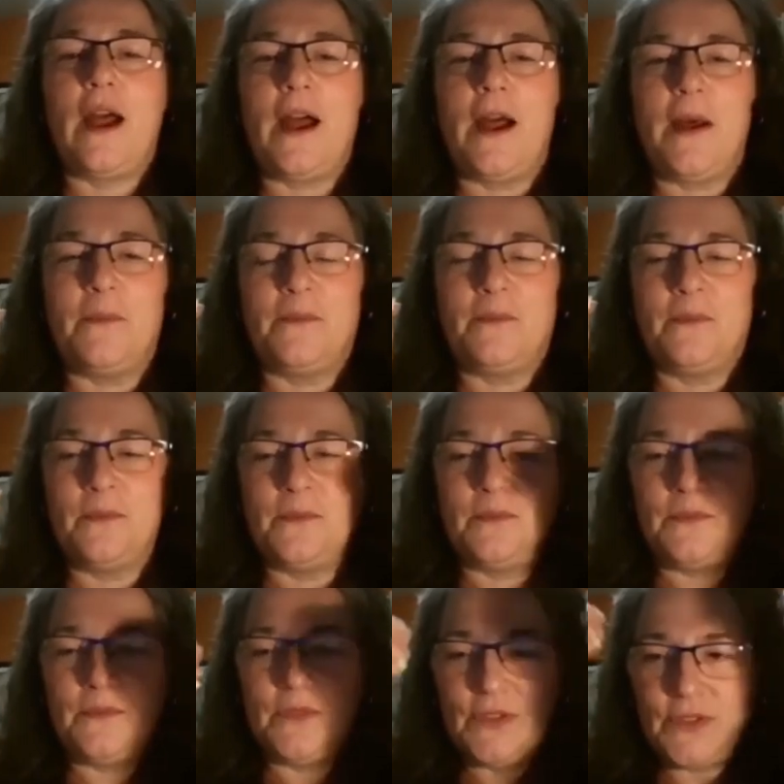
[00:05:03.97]

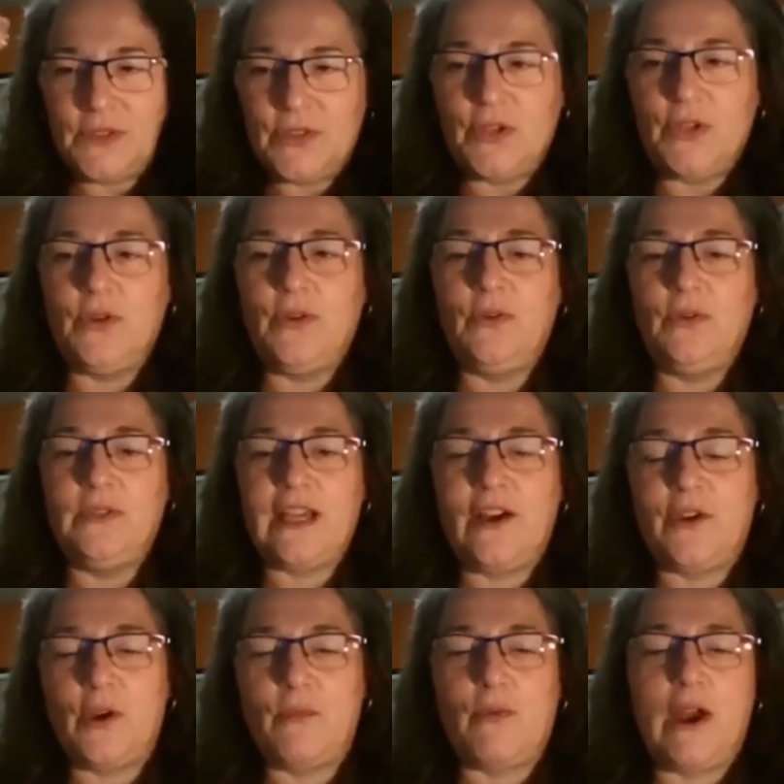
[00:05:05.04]
to tell
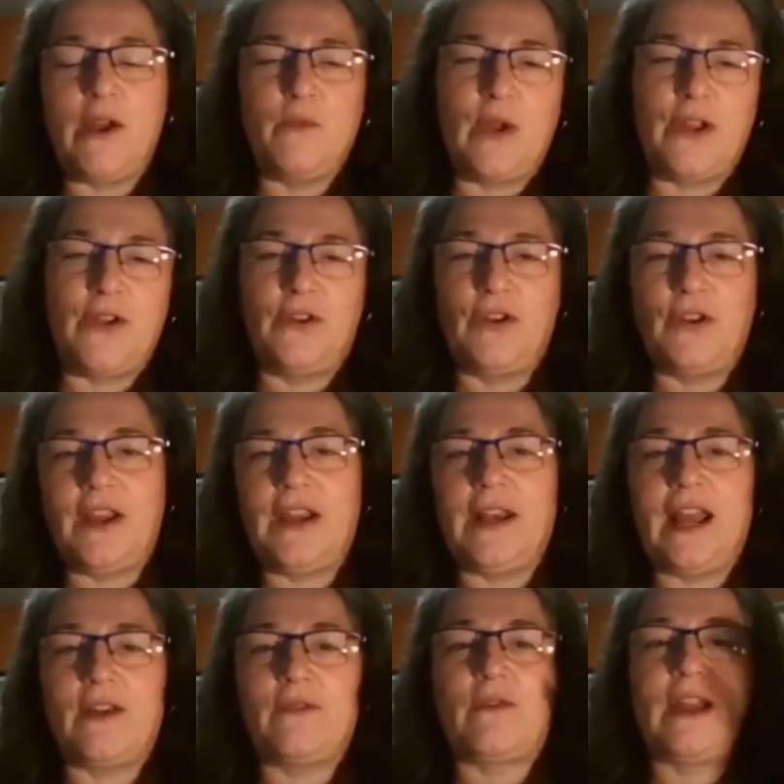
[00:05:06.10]
your brain what you're looking
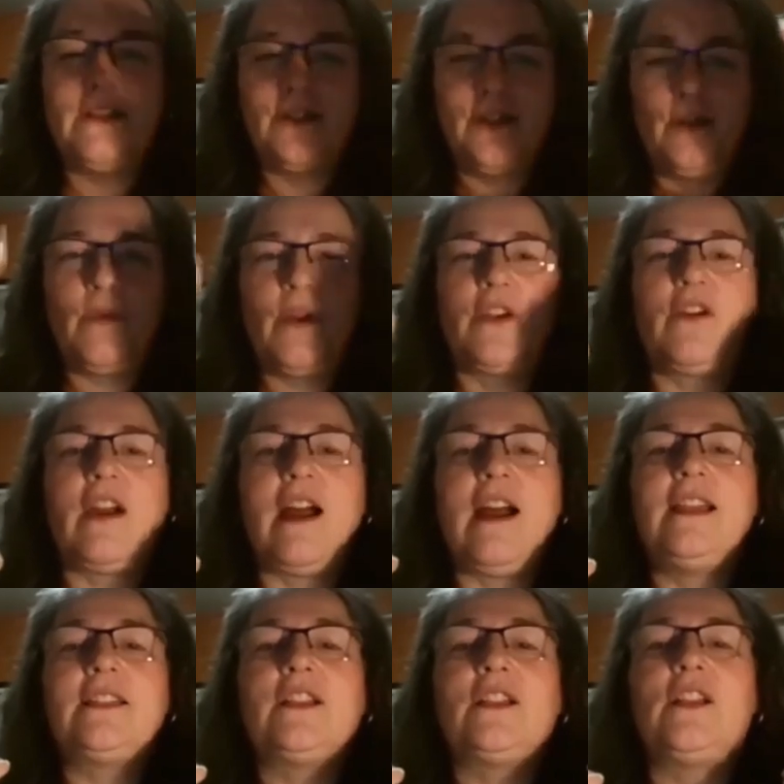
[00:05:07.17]
at, right? So you want your
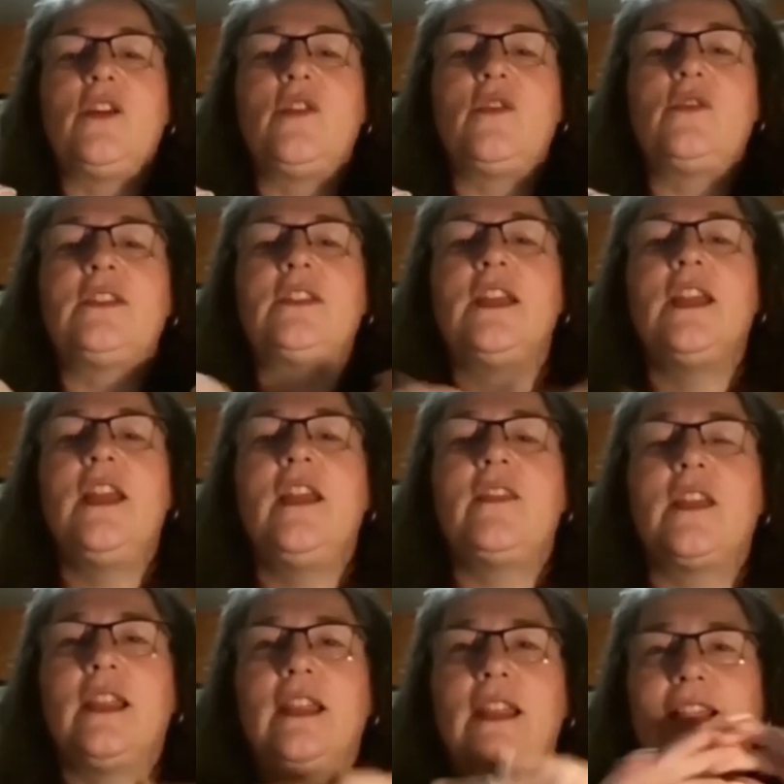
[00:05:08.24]
eyes closed,
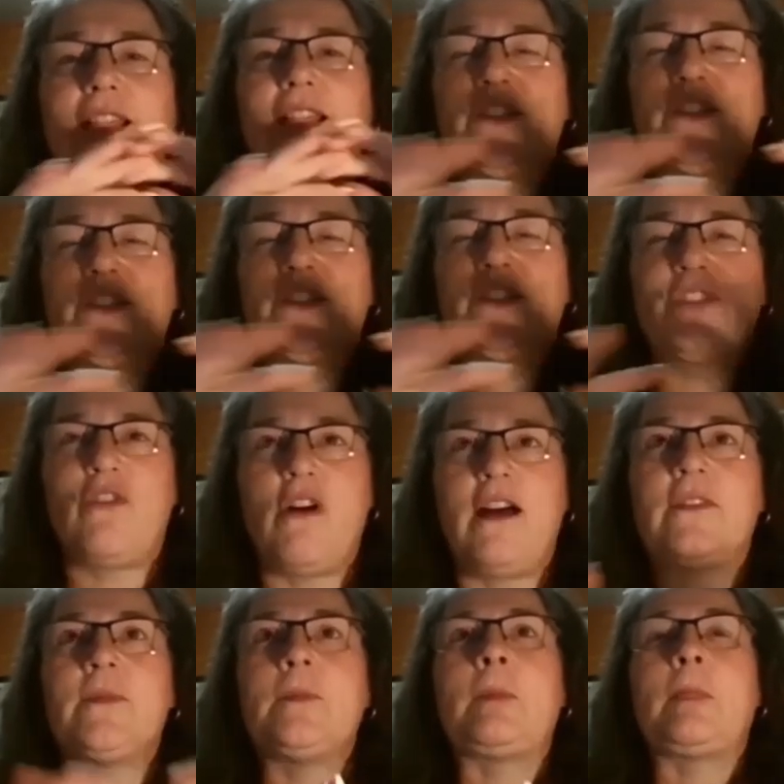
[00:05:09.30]
the lights are
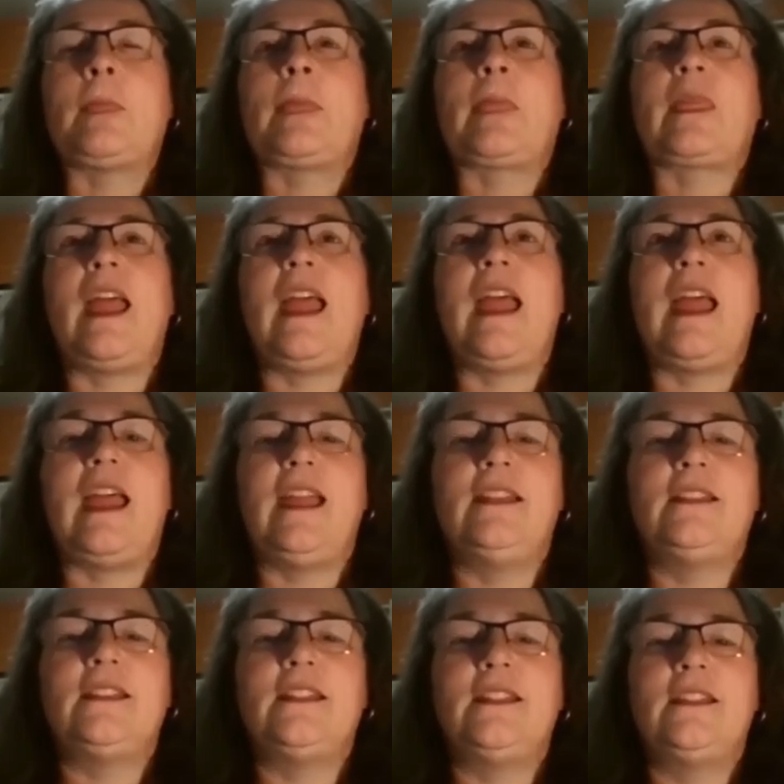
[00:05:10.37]
off,
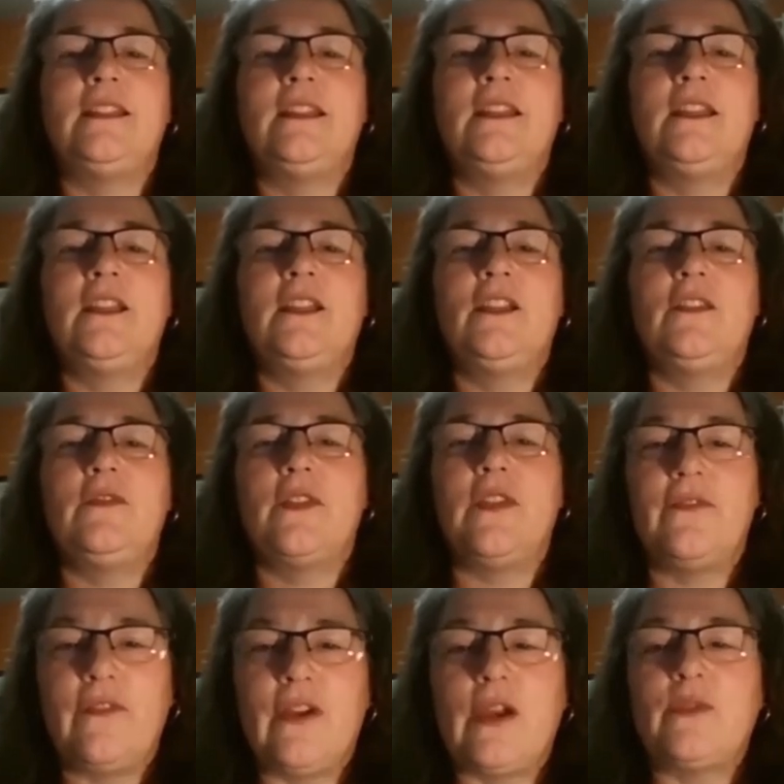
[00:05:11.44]
and the
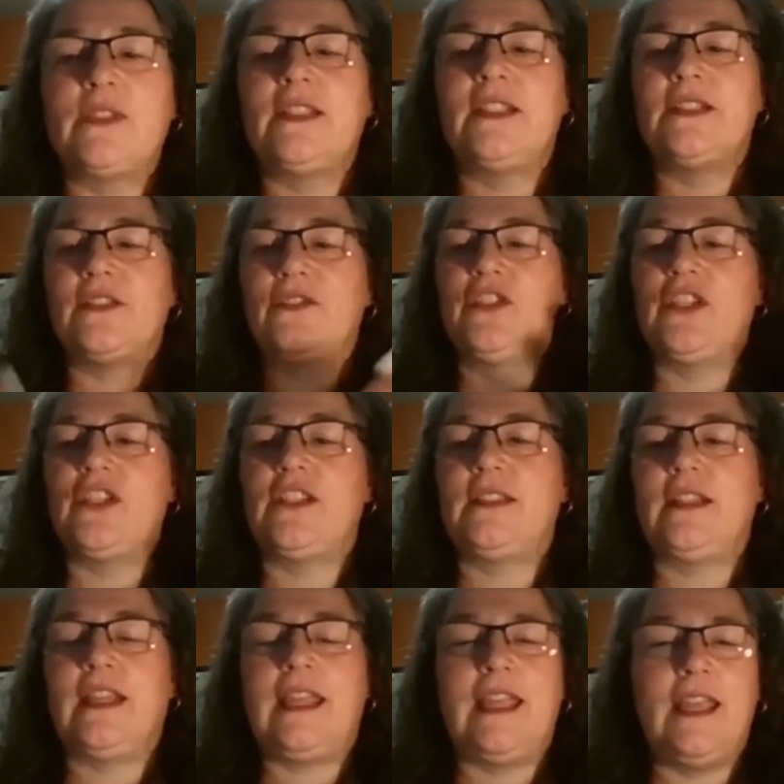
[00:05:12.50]
frequencies are
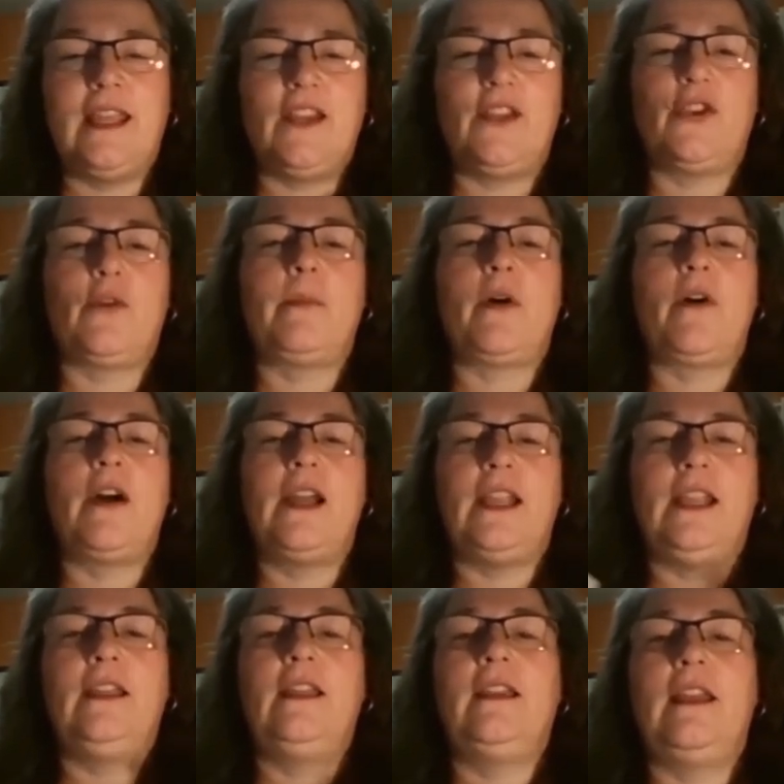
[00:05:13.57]
just hitting your
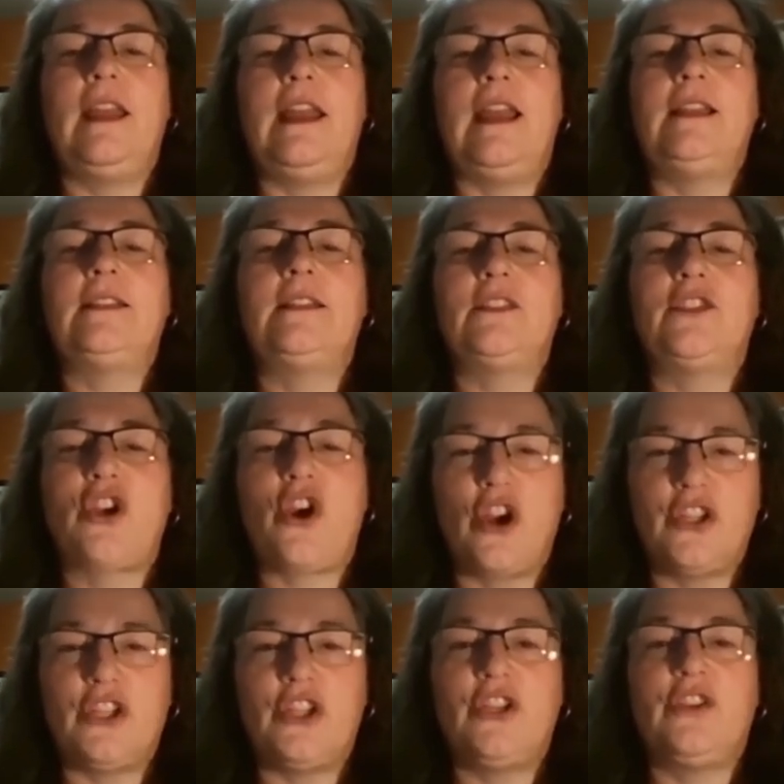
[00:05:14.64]
body and
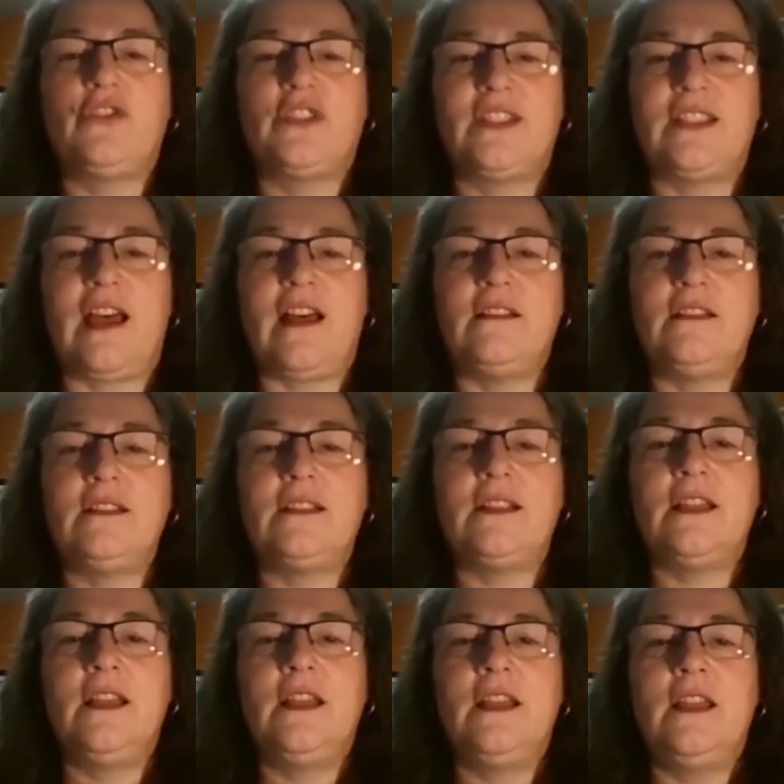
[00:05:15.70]
charging your cells.
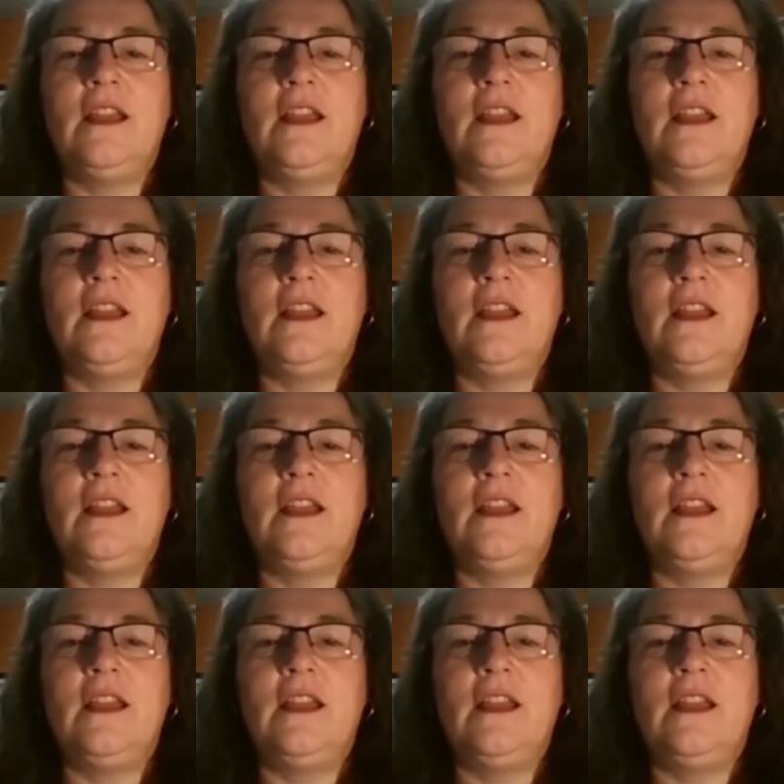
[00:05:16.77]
